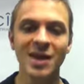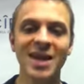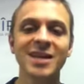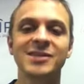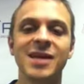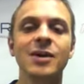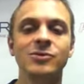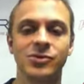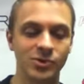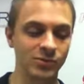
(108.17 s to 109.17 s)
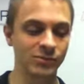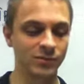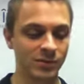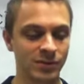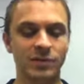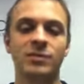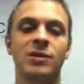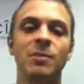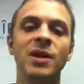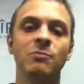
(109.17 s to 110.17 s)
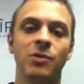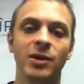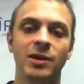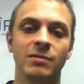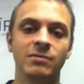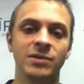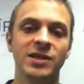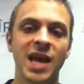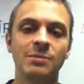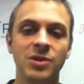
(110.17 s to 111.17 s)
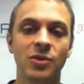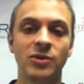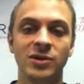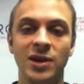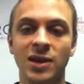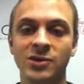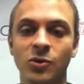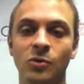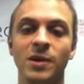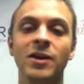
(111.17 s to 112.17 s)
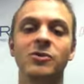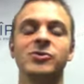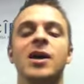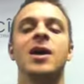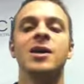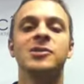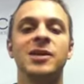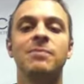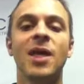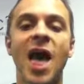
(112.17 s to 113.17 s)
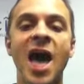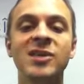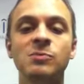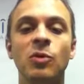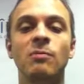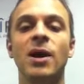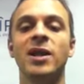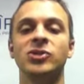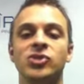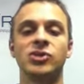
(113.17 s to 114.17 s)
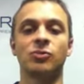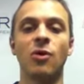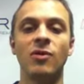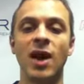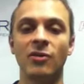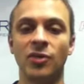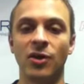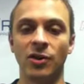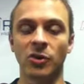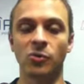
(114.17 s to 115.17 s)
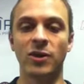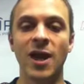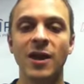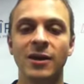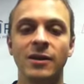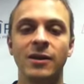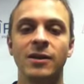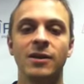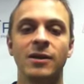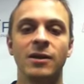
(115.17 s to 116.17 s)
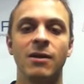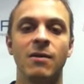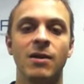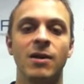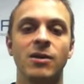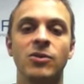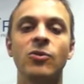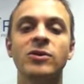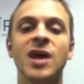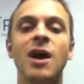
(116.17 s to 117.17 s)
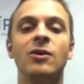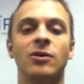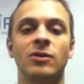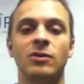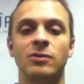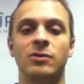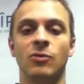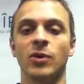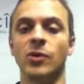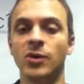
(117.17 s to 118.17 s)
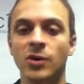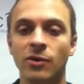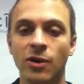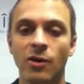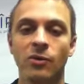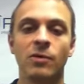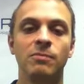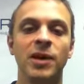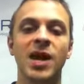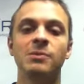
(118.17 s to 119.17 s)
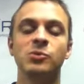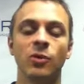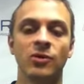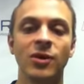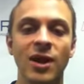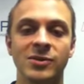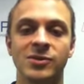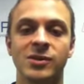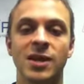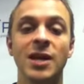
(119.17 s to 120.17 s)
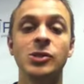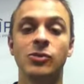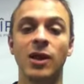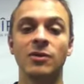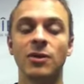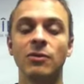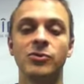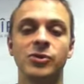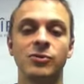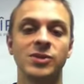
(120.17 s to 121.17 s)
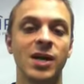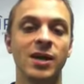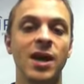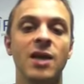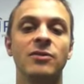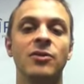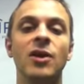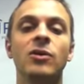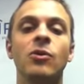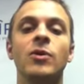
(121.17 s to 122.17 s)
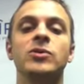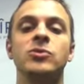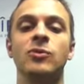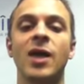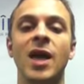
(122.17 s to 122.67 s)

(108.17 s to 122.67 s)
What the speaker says: it gets down to the money printing, the torpedoes. See, as more money is just thrown out there and created, your dollar, or your euro, becomes worth less. And yesterday, the Eurozone said that they are going to